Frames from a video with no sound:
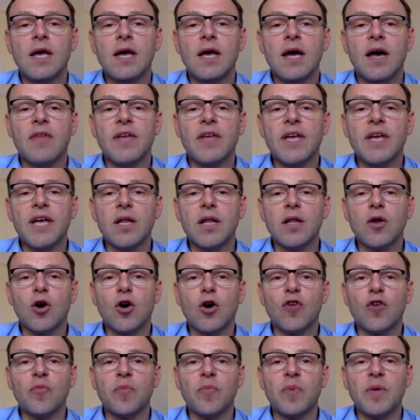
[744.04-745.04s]
I think a
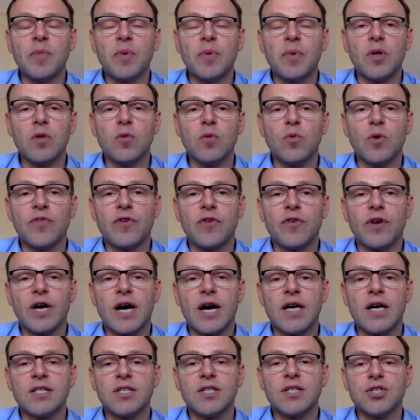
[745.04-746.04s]
lot of people with
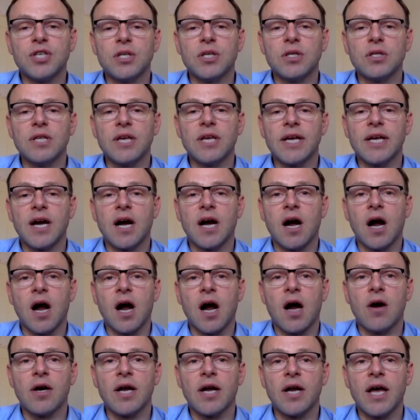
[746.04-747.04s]
regard to shielding
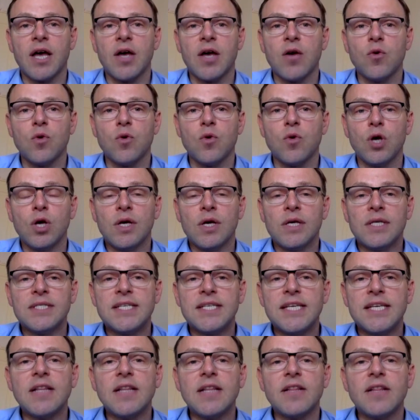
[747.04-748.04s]
are now
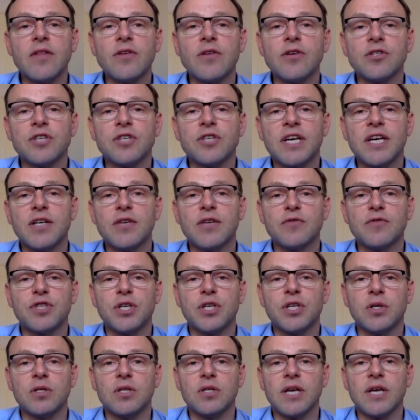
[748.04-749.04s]
seeing the other side of
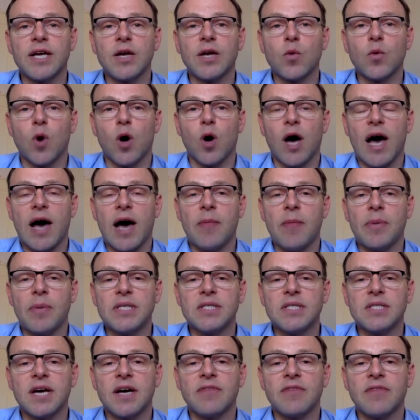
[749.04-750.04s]
shielding and what
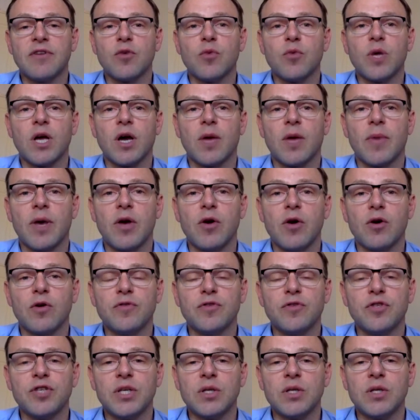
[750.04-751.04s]
happens after we come out
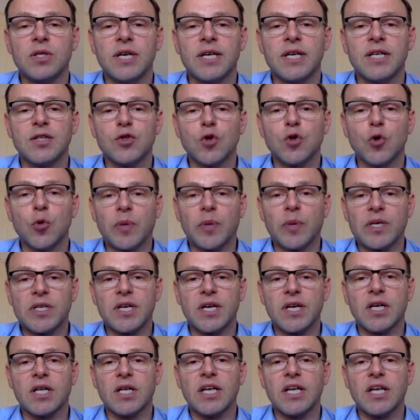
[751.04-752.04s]
of shielding. So
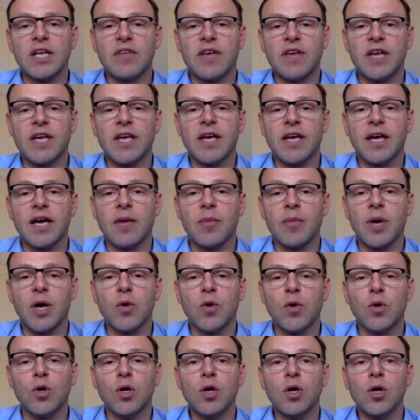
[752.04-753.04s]
particularly thinking
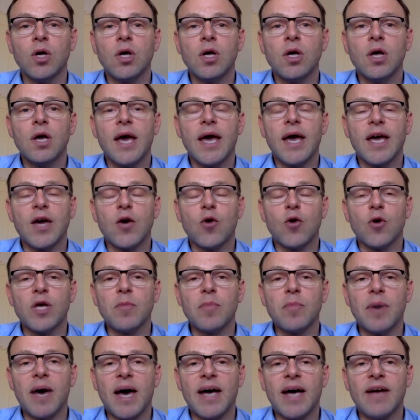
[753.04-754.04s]
about
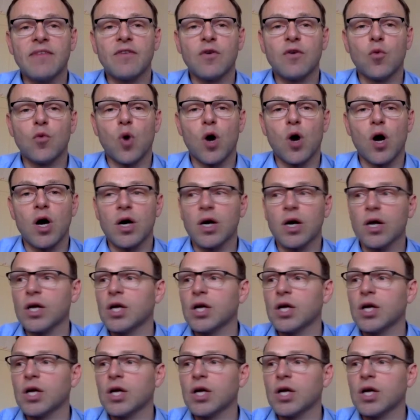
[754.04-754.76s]
going back to work.